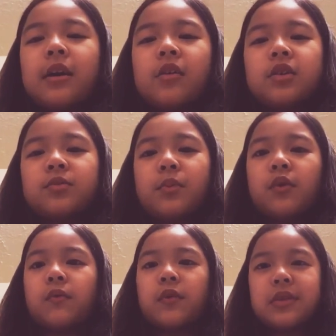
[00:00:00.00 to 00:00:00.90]
I already
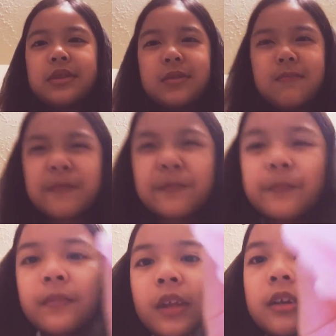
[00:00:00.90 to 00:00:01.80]
spoiled for
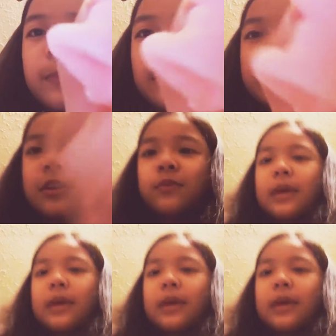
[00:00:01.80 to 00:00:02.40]
spoiled this